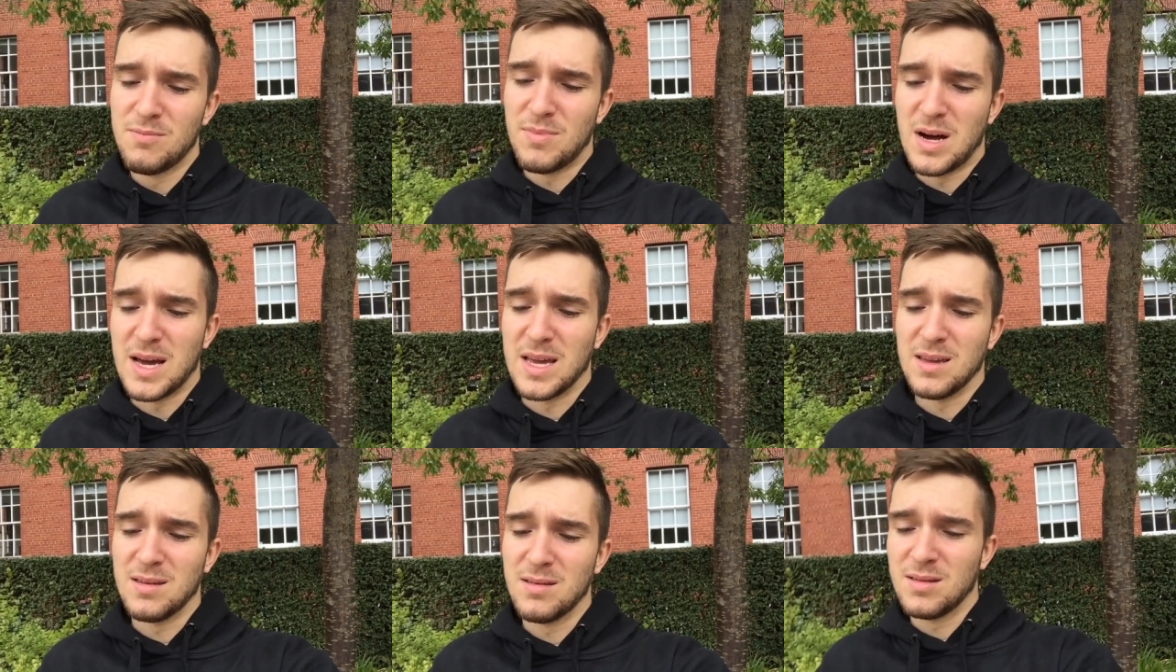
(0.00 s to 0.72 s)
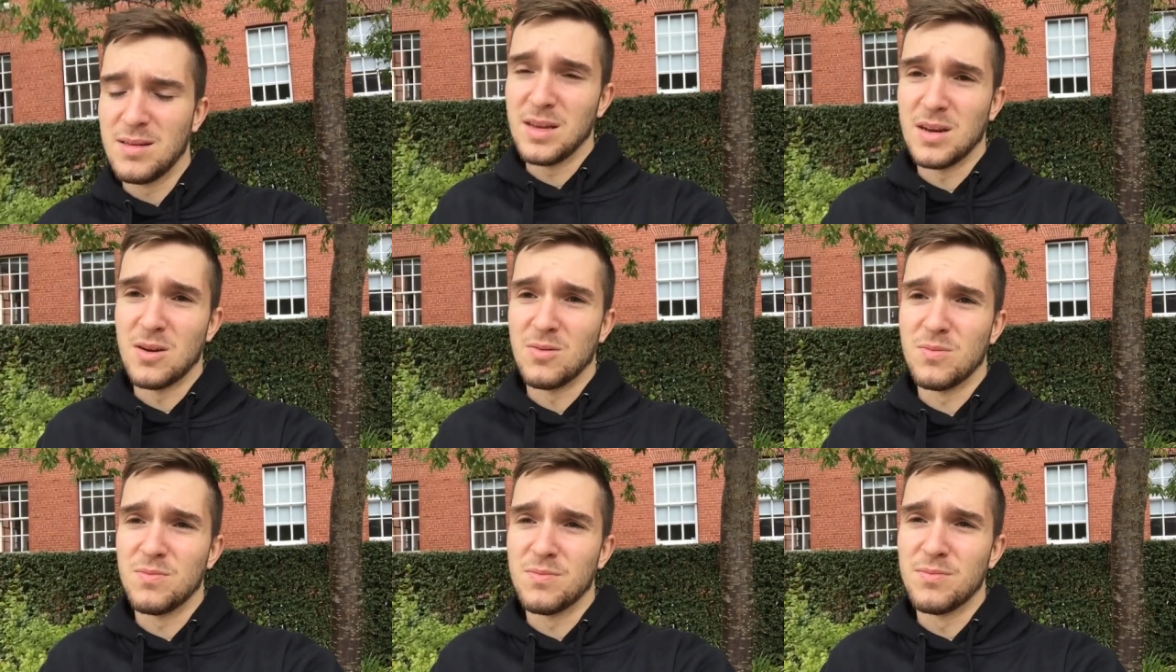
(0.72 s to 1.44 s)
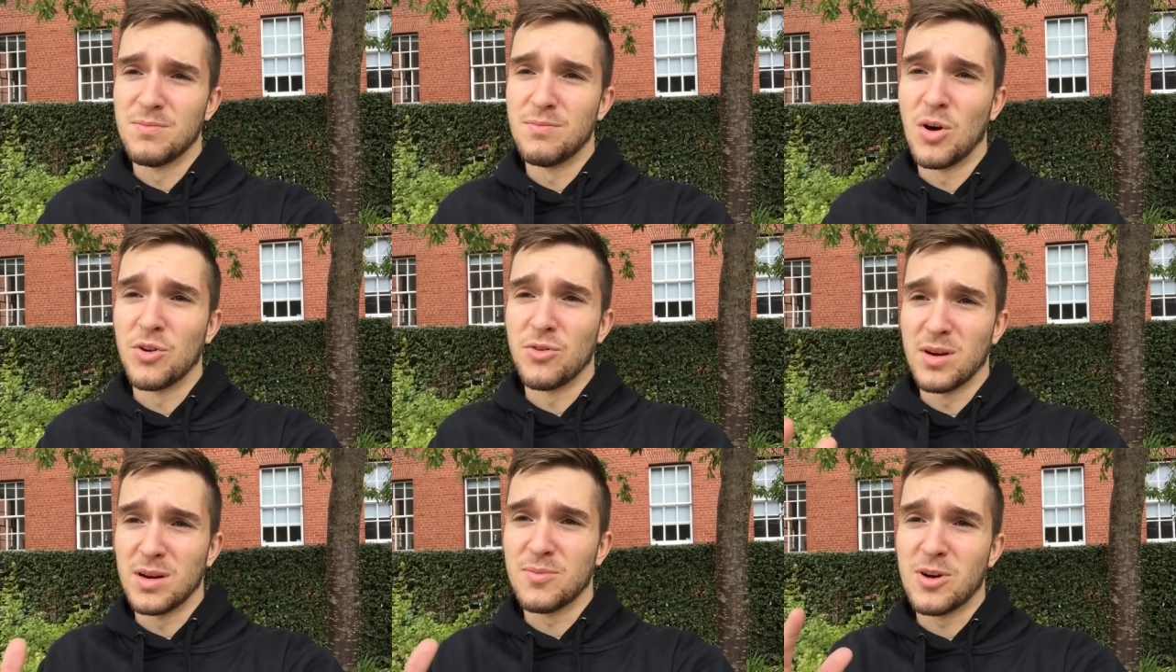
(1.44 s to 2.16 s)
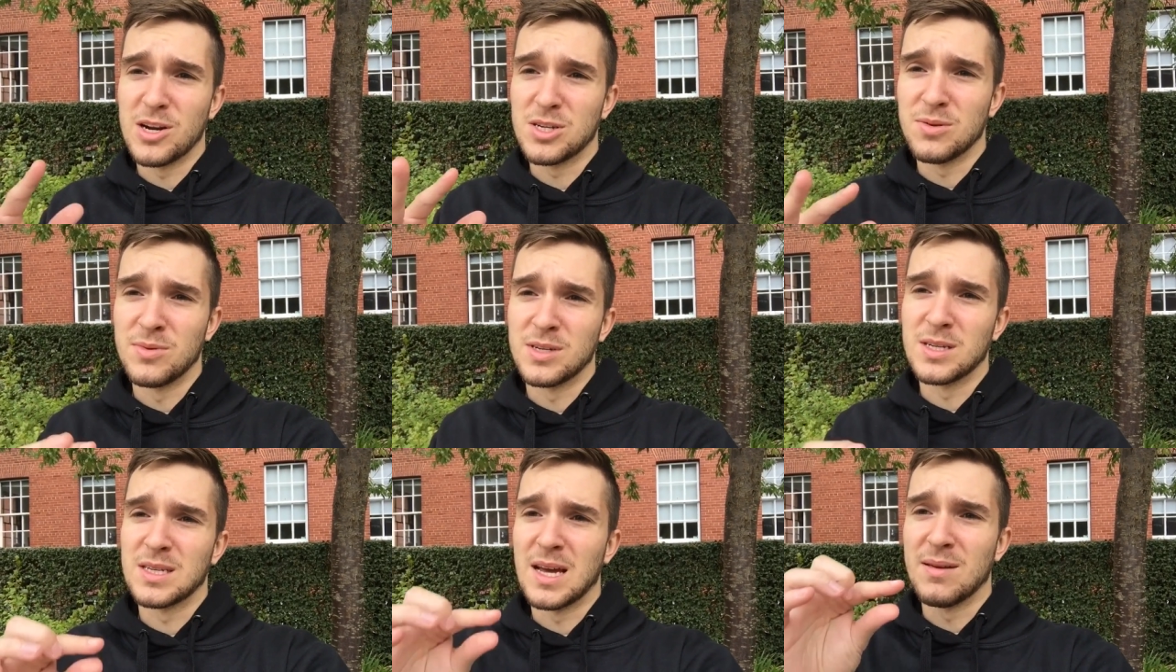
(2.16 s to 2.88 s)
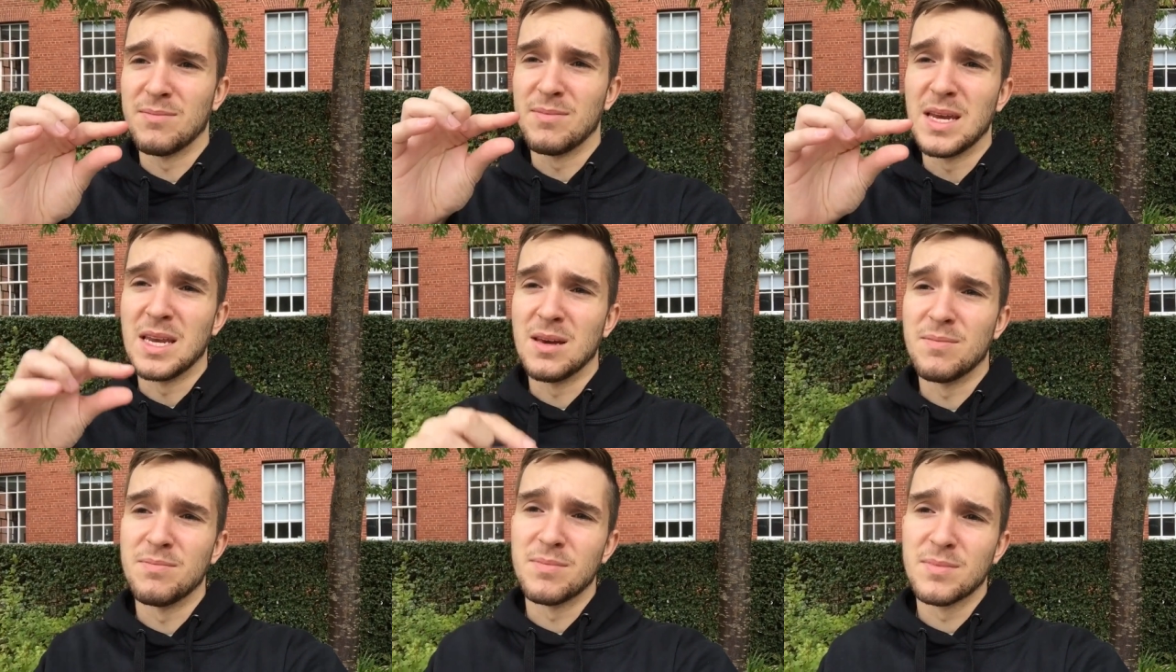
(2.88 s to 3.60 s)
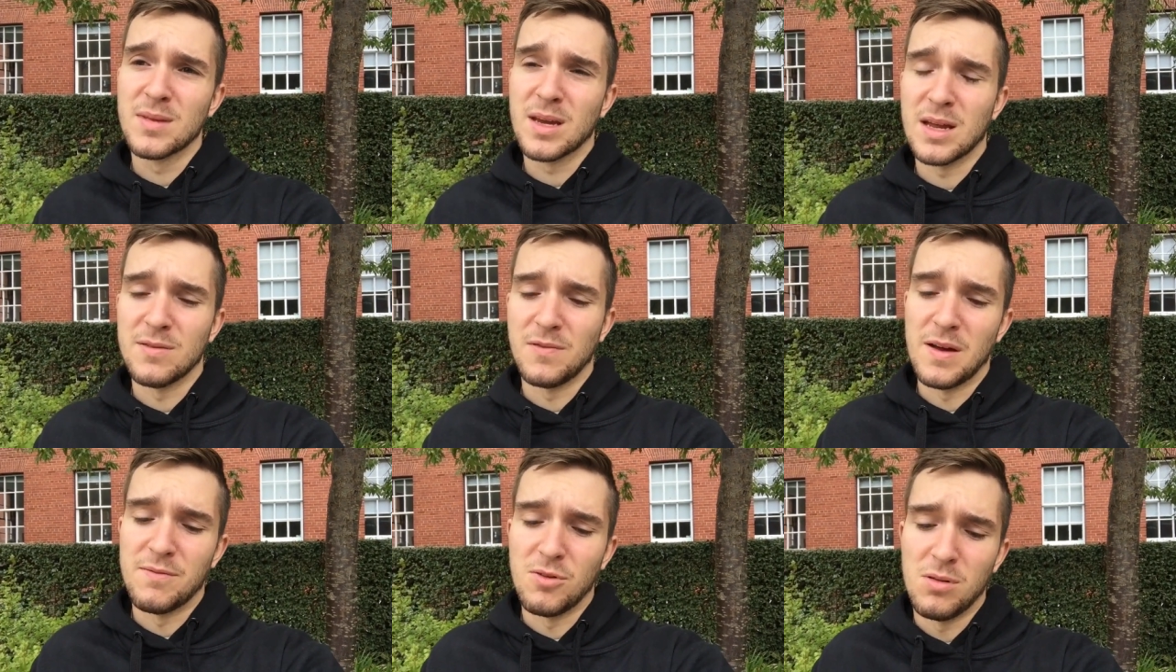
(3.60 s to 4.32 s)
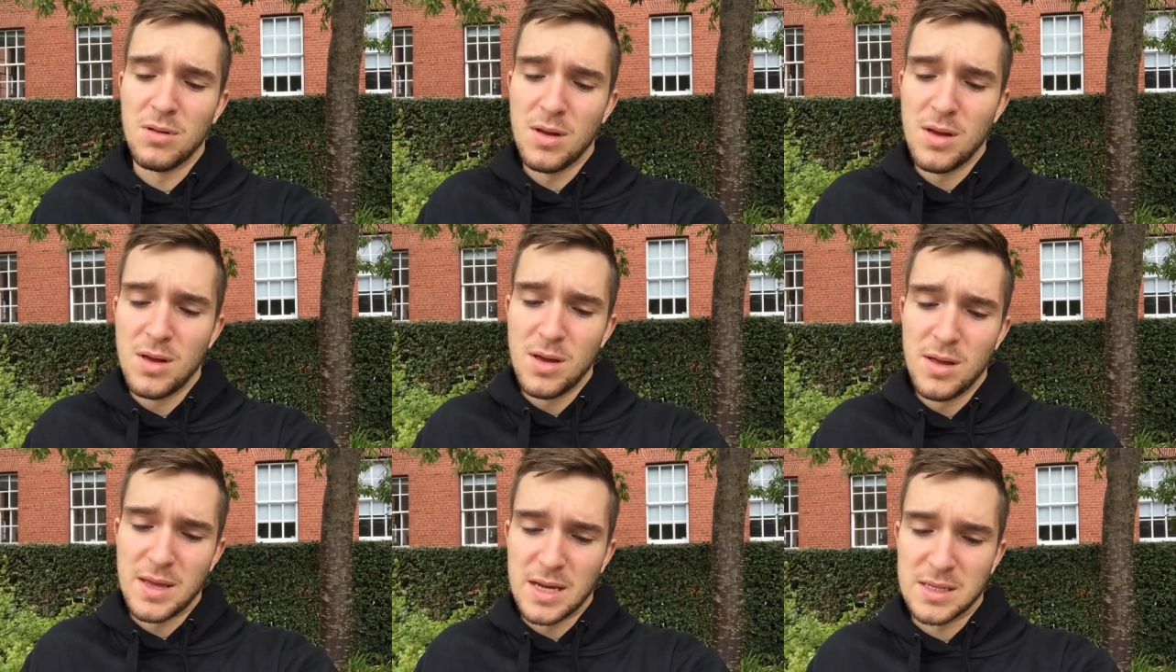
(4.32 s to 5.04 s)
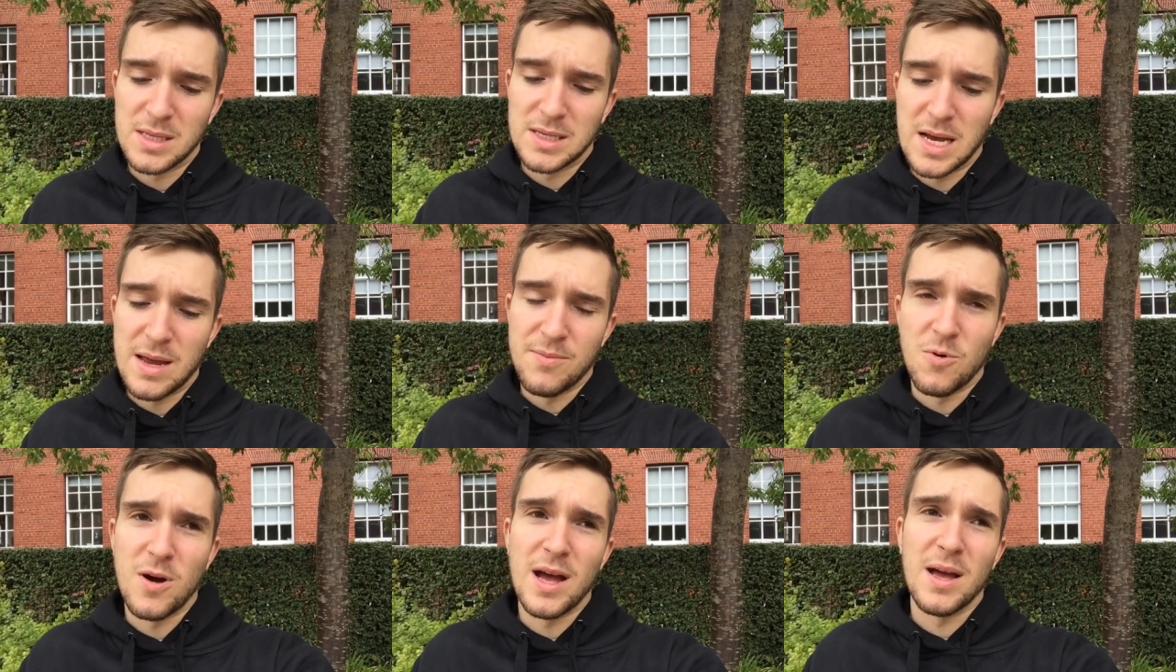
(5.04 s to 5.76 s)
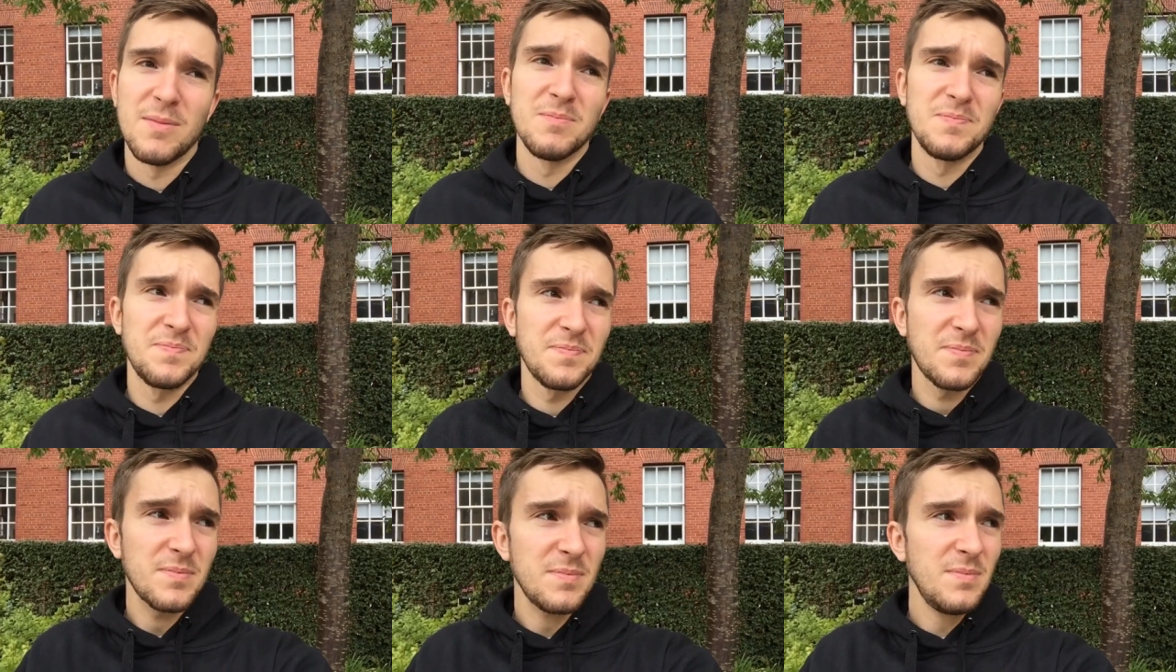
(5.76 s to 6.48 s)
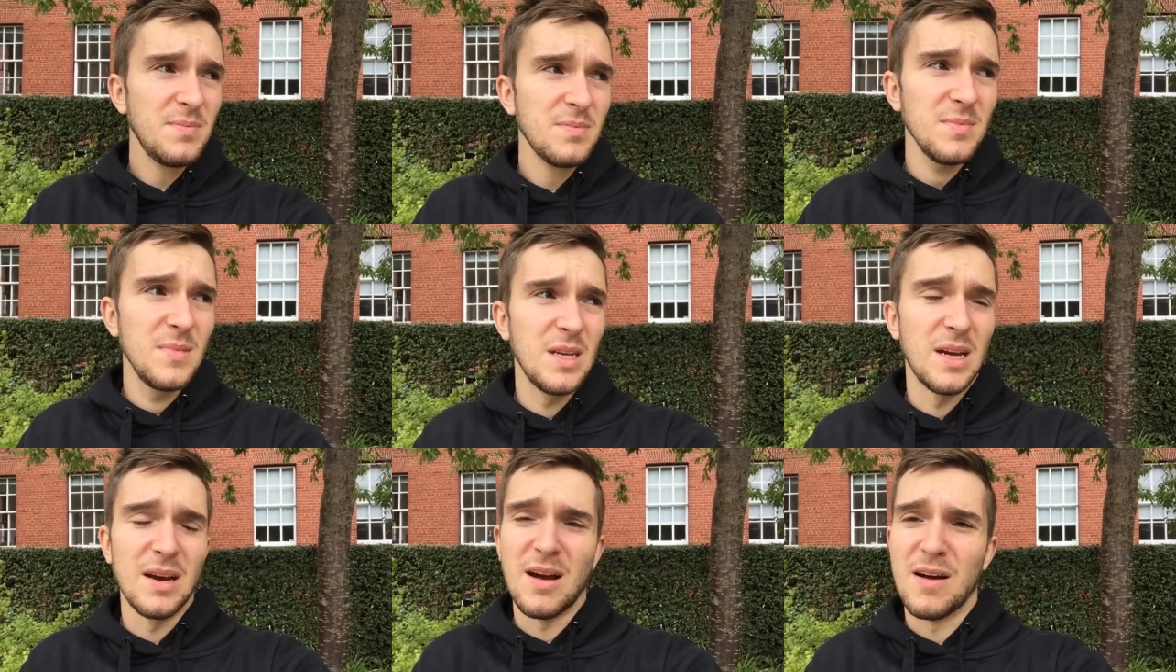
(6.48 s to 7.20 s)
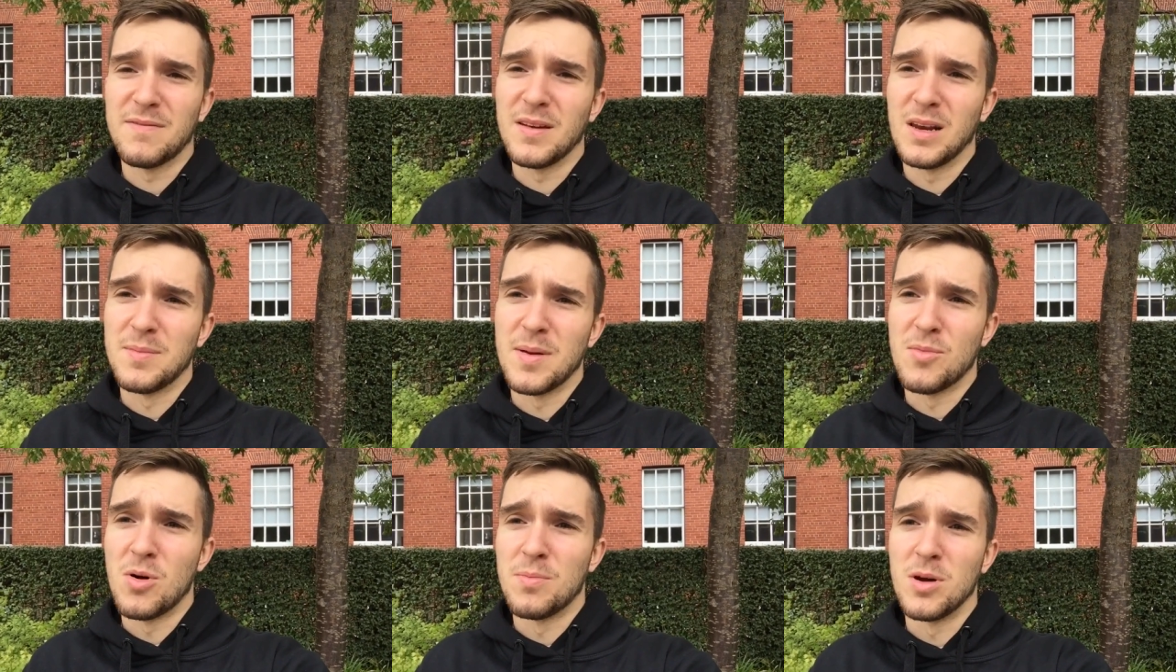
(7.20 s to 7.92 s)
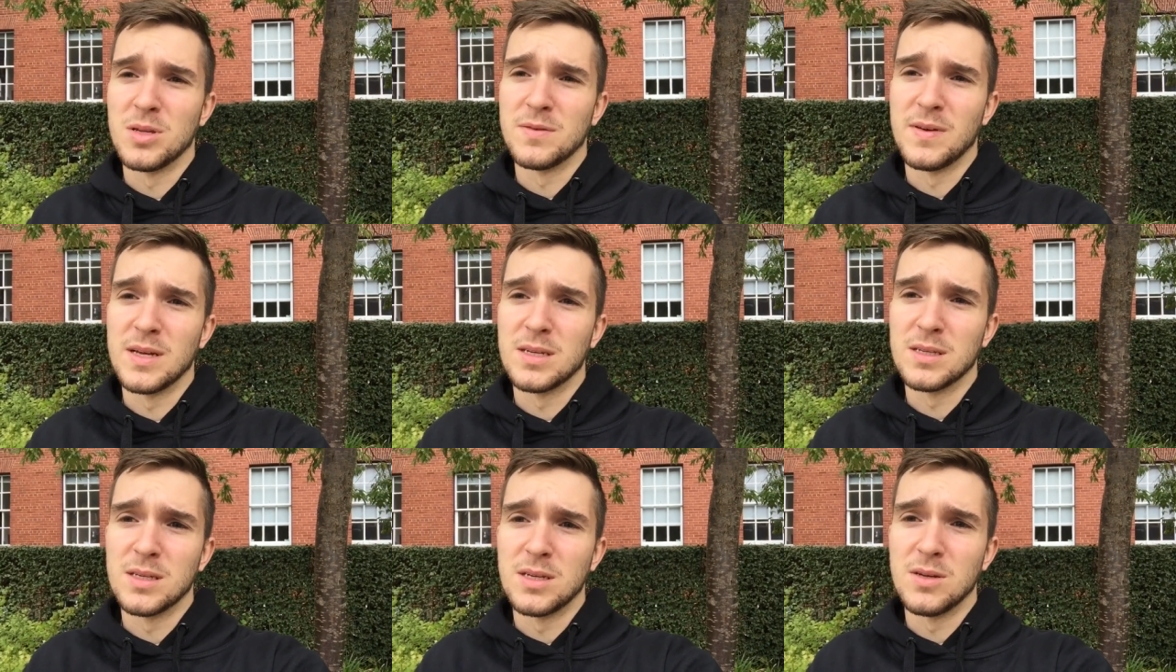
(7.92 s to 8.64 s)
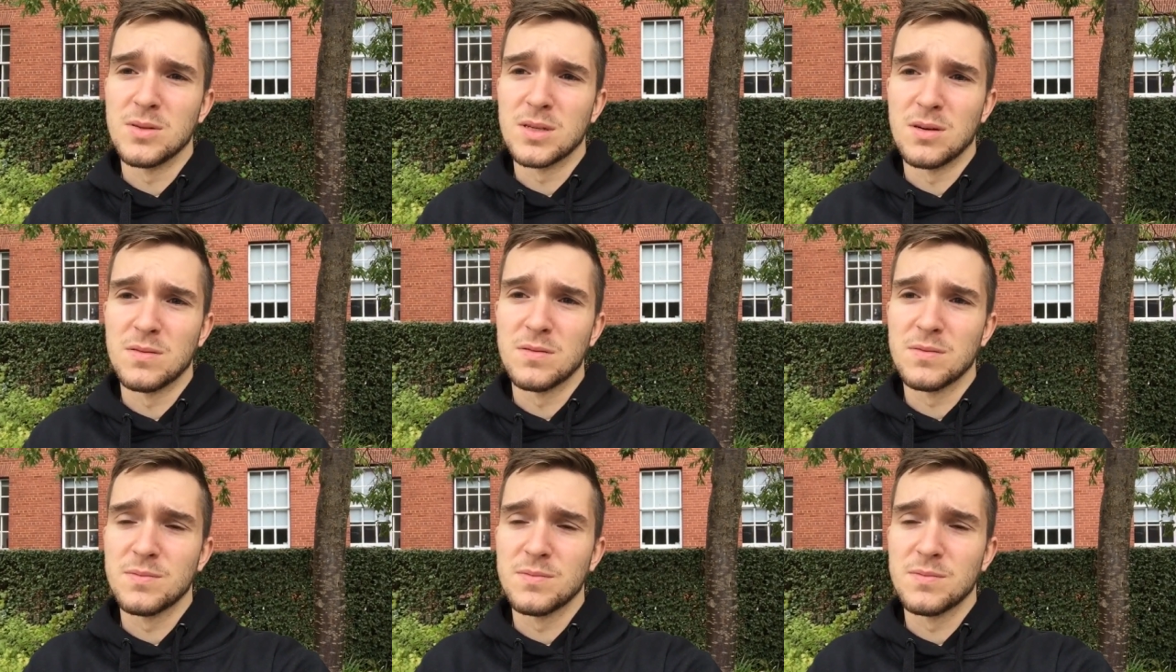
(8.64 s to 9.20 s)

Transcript: my, you know, moderate depression, which is like medium kind of level. That's the time where I, I feel a bit more motivated to do stuff.